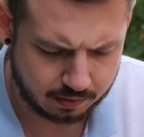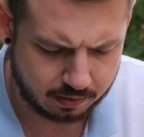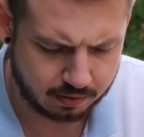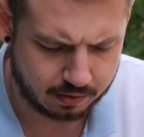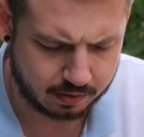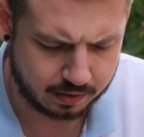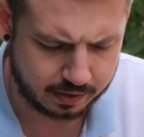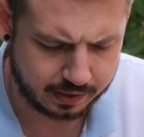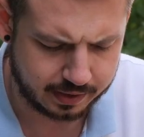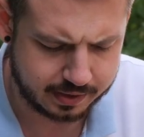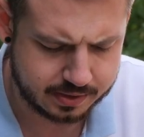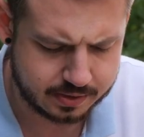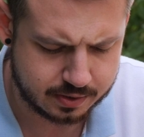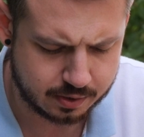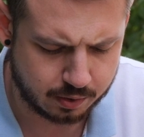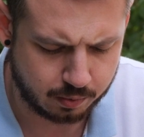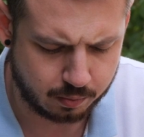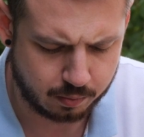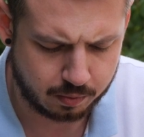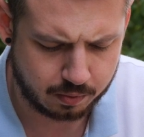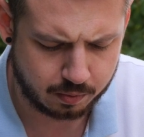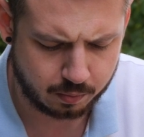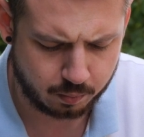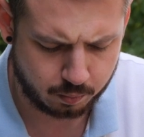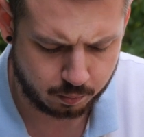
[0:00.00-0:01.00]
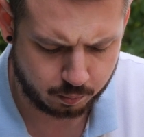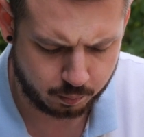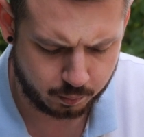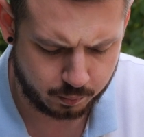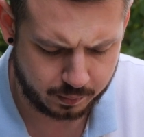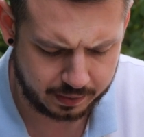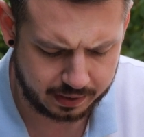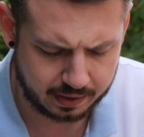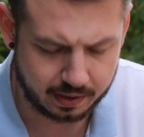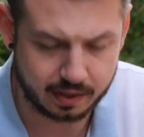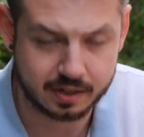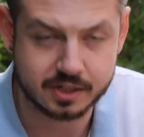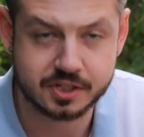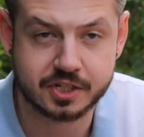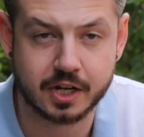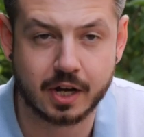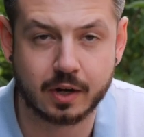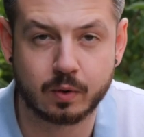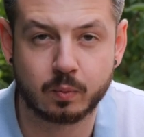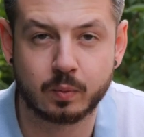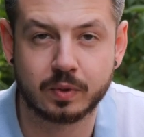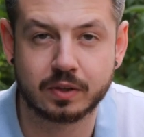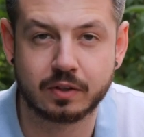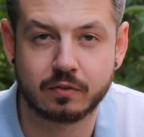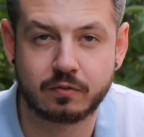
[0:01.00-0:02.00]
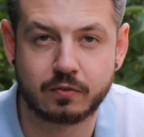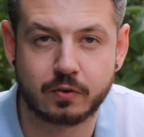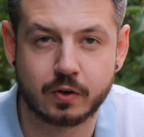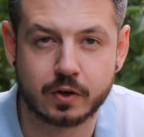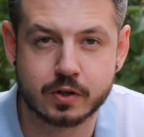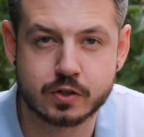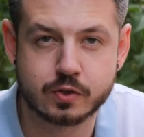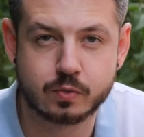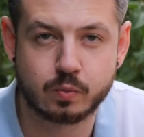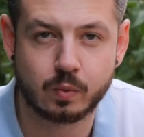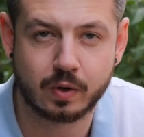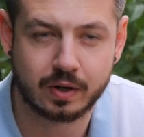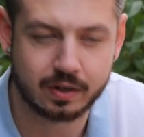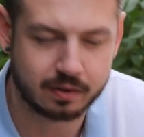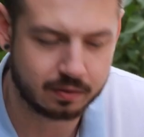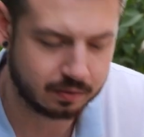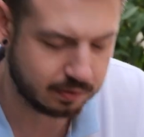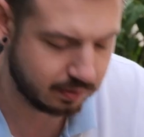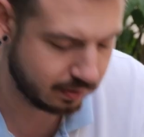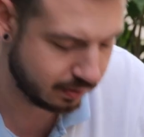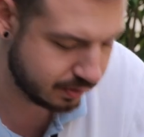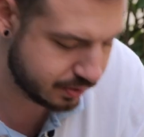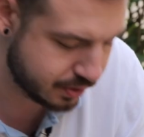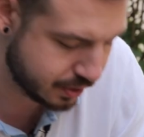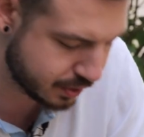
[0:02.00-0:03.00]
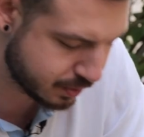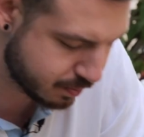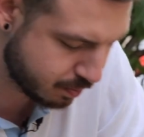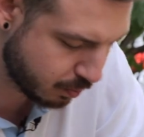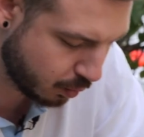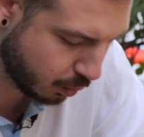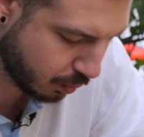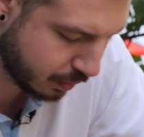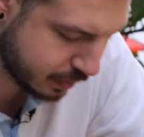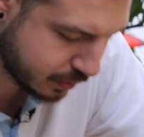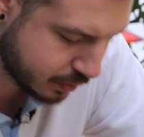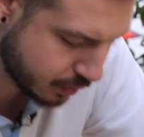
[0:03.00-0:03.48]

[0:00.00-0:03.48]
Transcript: all right so we are done with the first one just moving